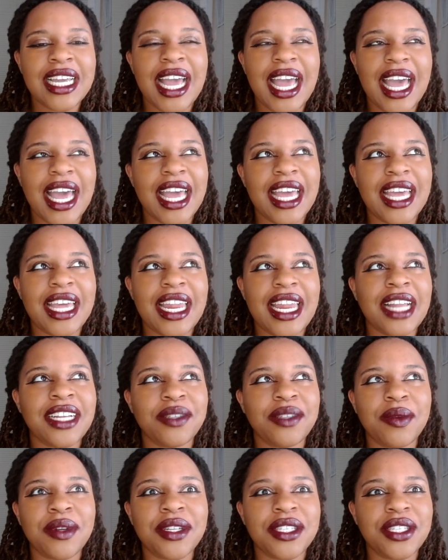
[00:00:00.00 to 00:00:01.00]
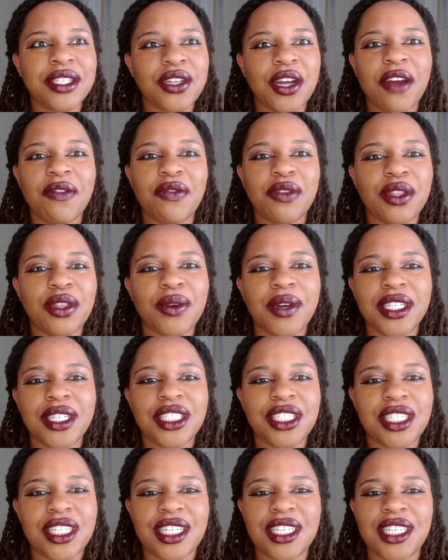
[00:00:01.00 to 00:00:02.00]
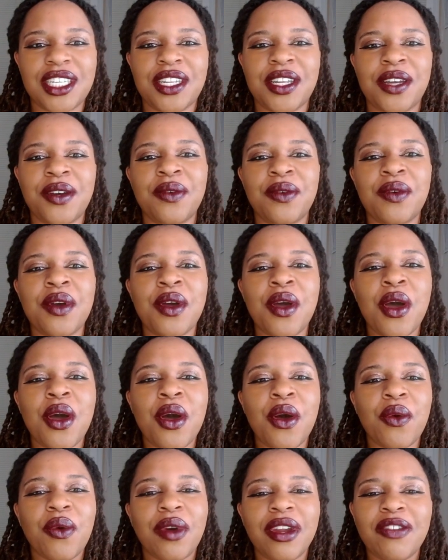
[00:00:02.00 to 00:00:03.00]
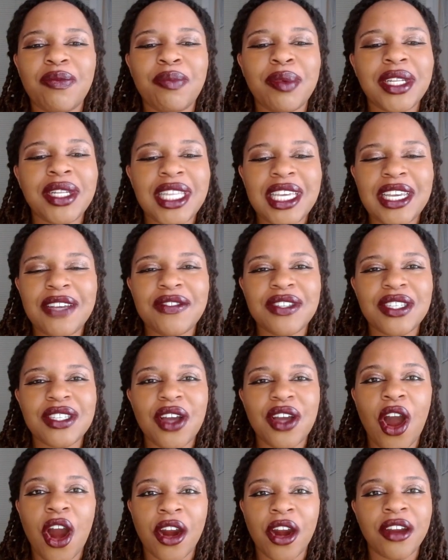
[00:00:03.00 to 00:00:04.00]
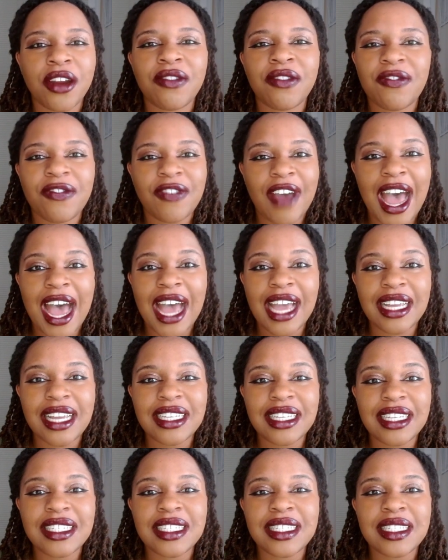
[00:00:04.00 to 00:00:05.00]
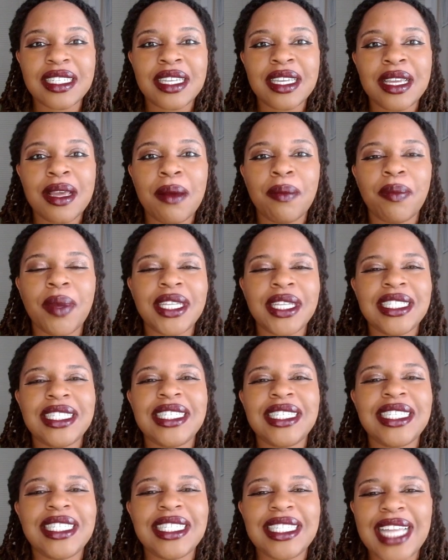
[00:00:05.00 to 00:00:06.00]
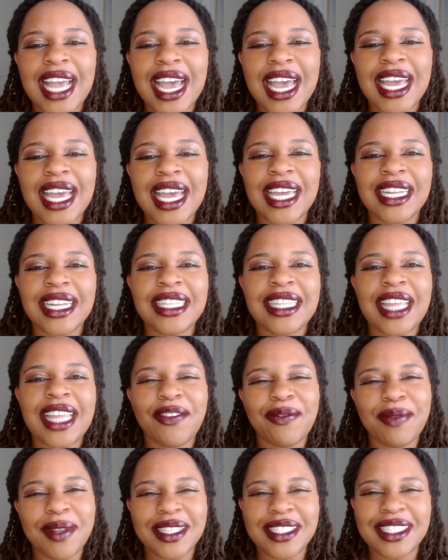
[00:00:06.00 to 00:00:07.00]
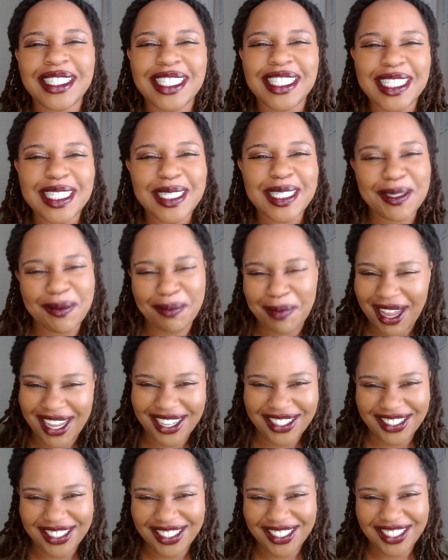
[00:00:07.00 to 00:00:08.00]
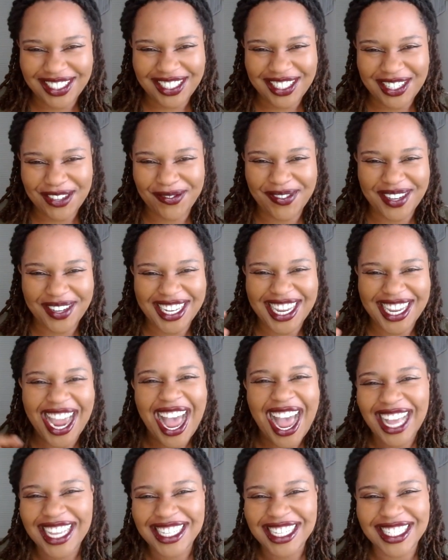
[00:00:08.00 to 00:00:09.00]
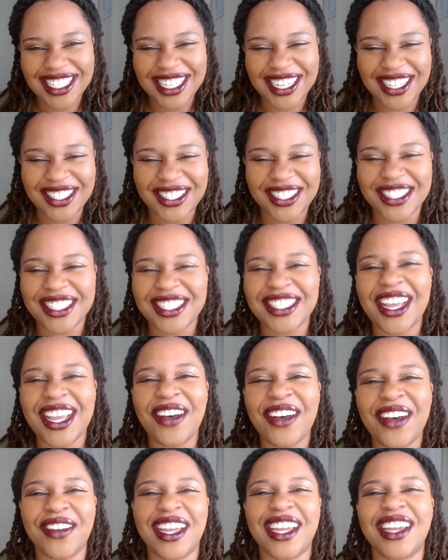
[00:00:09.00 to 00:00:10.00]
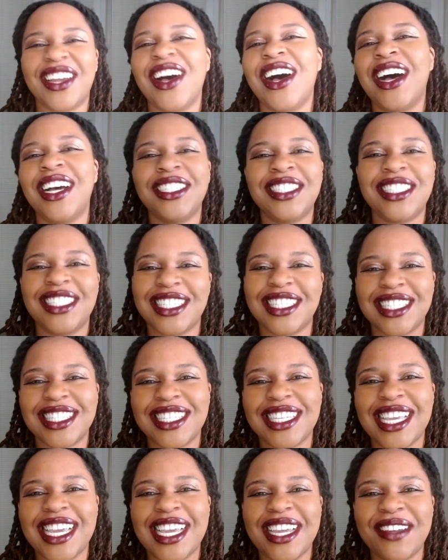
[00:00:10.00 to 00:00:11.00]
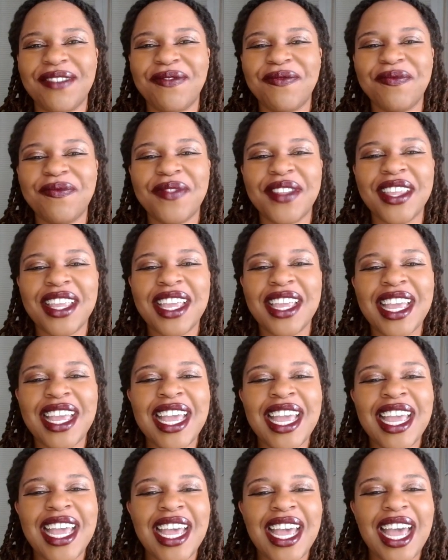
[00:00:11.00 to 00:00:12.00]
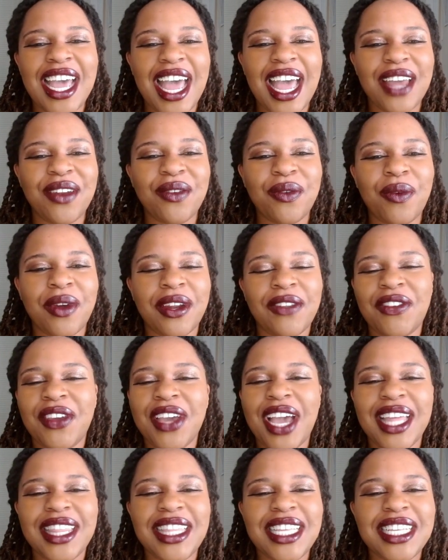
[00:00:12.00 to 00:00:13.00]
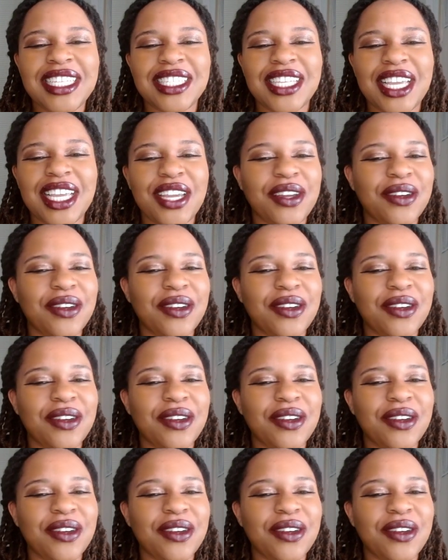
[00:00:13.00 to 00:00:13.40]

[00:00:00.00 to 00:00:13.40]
And I just want to start off with the question, what if beliefs aren't facts, but instead they've been spells you've been casting on yourself unconsciously? And what if you have these